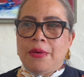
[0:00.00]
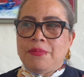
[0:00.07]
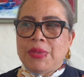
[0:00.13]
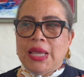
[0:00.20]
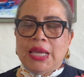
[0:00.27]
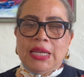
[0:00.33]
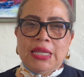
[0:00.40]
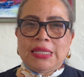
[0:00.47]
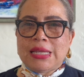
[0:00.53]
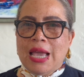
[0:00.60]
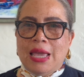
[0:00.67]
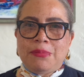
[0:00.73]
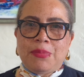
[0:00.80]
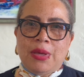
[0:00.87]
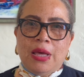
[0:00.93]
any
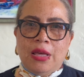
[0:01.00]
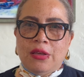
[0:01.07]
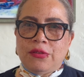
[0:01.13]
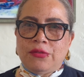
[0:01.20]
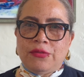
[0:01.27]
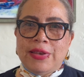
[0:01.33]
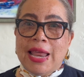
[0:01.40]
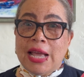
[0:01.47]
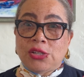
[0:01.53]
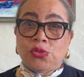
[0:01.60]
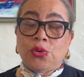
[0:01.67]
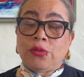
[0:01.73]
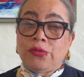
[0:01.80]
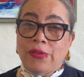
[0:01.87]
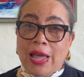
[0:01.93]
type of
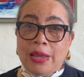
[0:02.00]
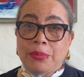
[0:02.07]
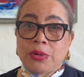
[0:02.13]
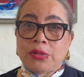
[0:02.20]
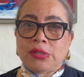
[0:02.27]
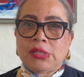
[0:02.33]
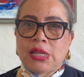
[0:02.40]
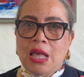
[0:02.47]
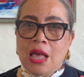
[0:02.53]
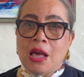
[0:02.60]
natural fibers.